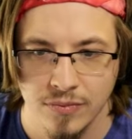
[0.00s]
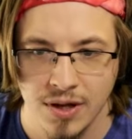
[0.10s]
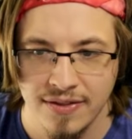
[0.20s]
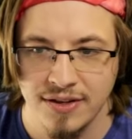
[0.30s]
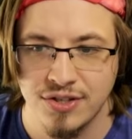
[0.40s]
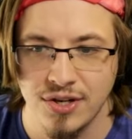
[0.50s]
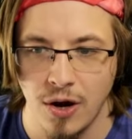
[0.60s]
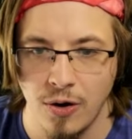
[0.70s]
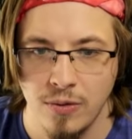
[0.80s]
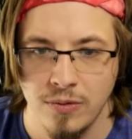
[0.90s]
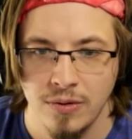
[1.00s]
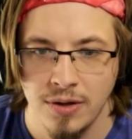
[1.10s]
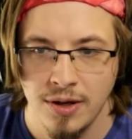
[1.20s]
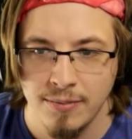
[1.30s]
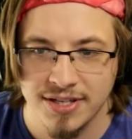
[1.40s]
think so.
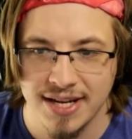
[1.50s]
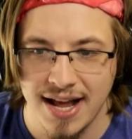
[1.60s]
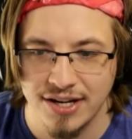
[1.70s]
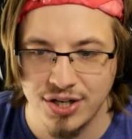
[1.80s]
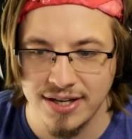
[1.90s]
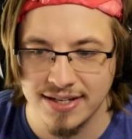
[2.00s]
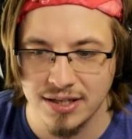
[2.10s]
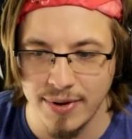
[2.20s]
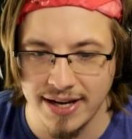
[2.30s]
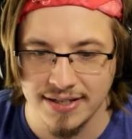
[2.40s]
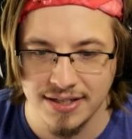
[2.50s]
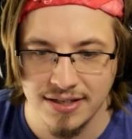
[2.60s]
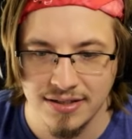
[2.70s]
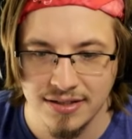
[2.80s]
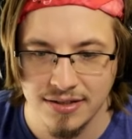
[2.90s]
Because then I actually can get some
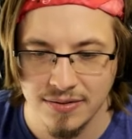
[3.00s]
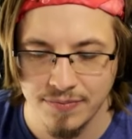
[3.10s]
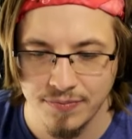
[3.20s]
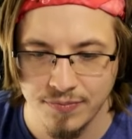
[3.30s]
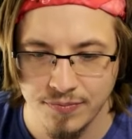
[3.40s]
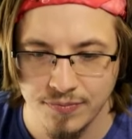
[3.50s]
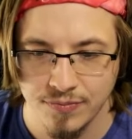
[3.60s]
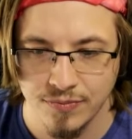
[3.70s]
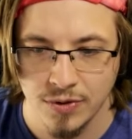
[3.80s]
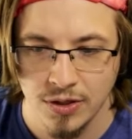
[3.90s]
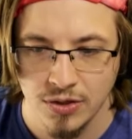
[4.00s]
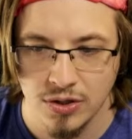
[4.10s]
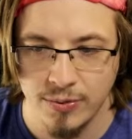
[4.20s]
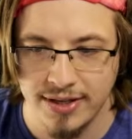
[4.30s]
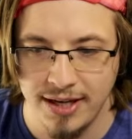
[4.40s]
aces. So I think
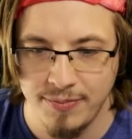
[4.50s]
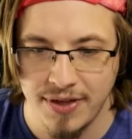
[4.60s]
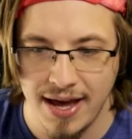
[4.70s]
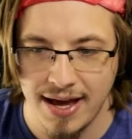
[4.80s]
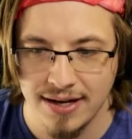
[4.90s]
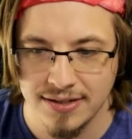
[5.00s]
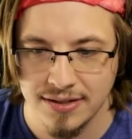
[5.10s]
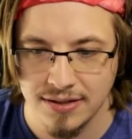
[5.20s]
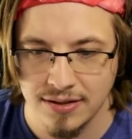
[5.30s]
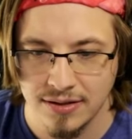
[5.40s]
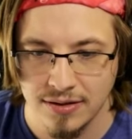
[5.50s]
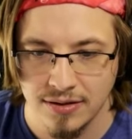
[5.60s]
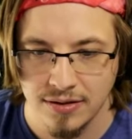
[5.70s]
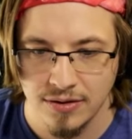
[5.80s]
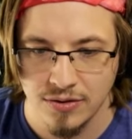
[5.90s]
we keep that. So
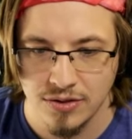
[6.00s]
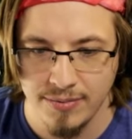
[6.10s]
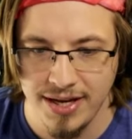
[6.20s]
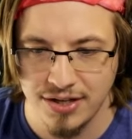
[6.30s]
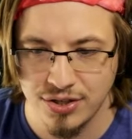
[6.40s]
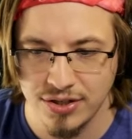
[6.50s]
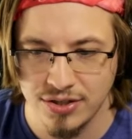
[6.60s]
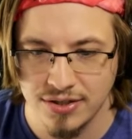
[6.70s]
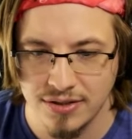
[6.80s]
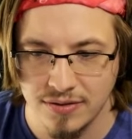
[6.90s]
let me actually just...